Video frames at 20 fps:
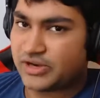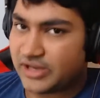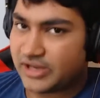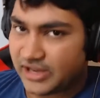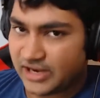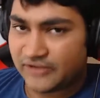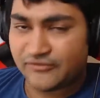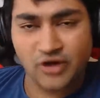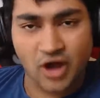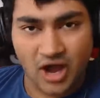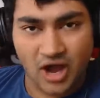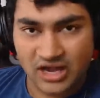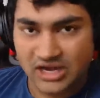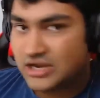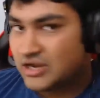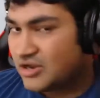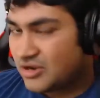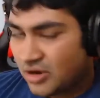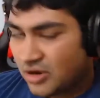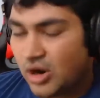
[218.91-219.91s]
If not,
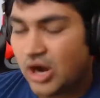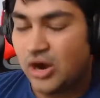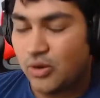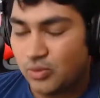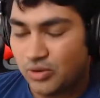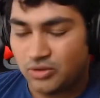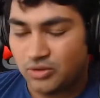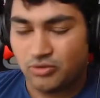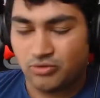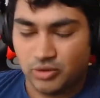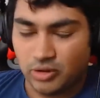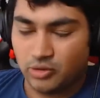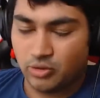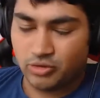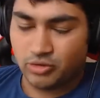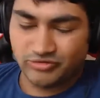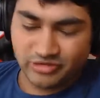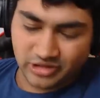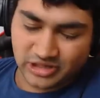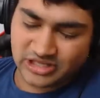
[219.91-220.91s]
we'll
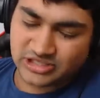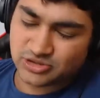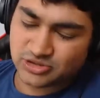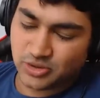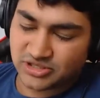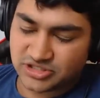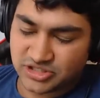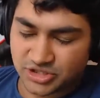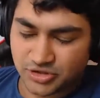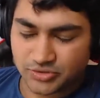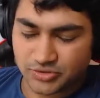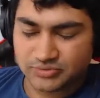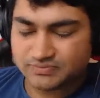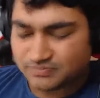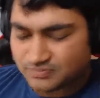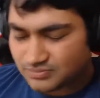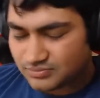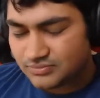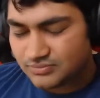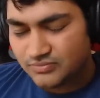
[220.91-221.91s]
release one soon
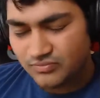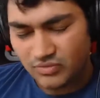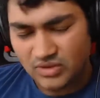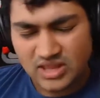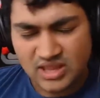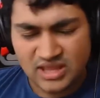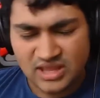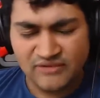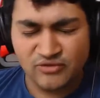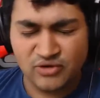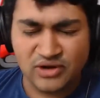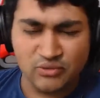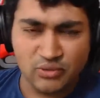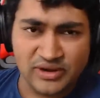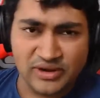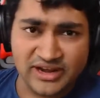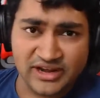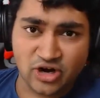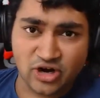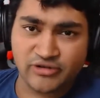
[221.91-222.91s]
if we didn't
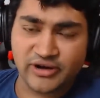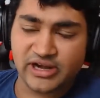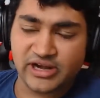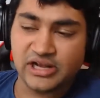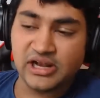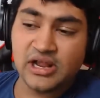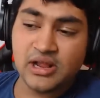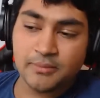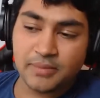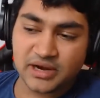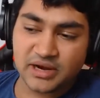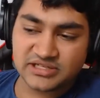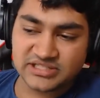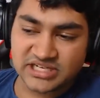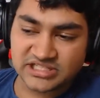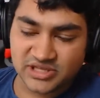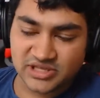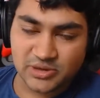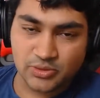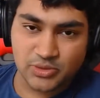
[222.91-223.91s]
already. But essentially,
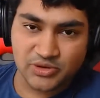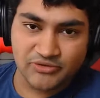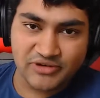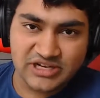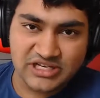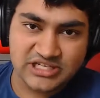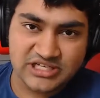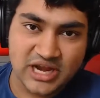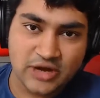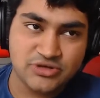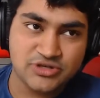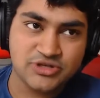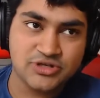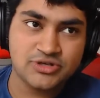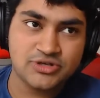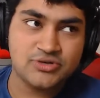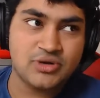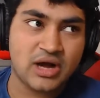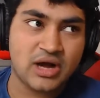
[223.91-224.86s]
we reached out to